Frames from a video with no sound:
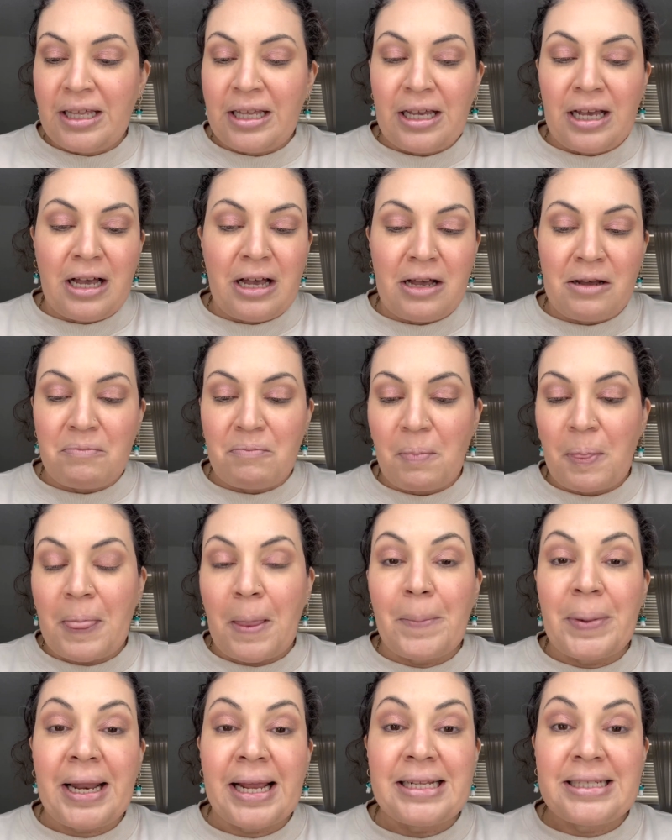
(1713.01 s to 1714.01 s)

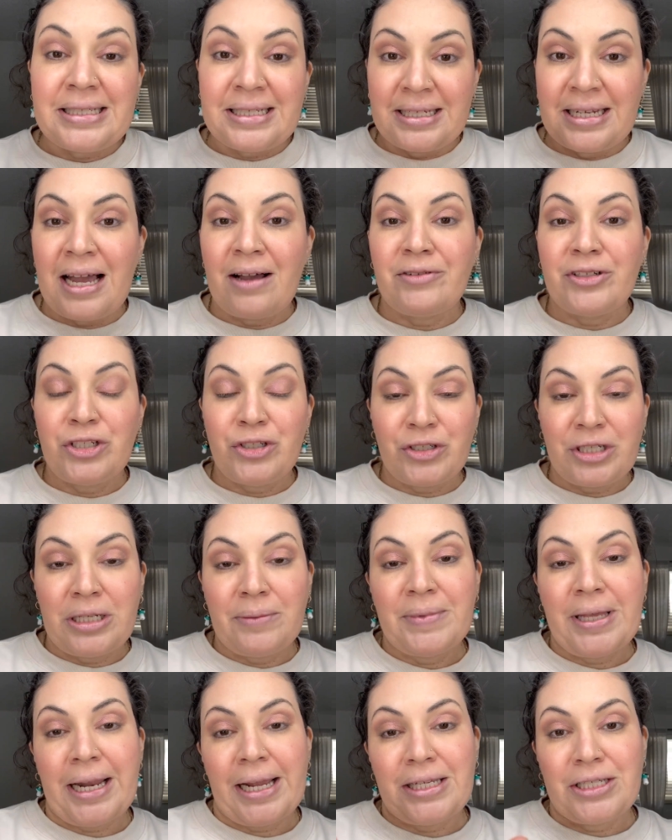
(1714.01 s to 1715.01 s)
But I did have a dream
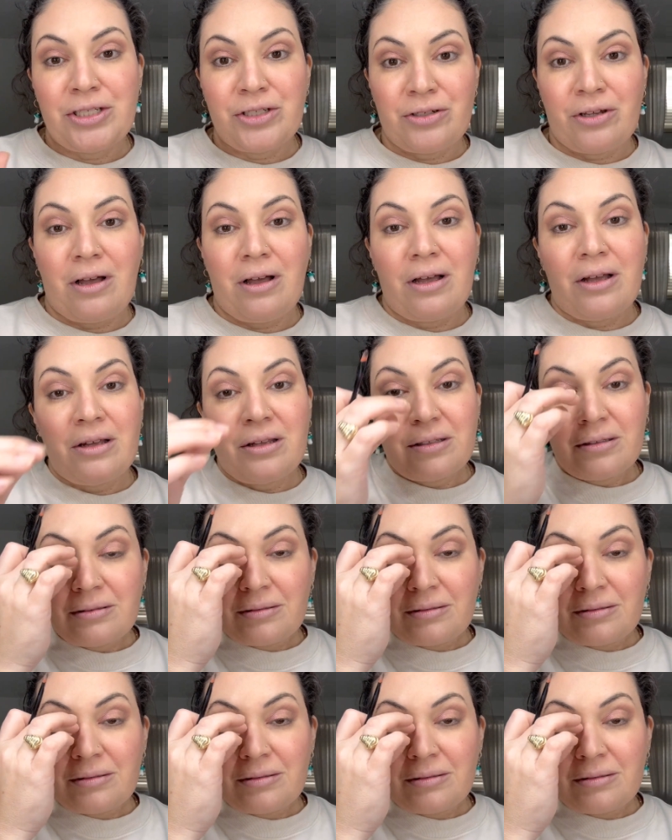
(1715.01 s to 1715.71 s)
that I saw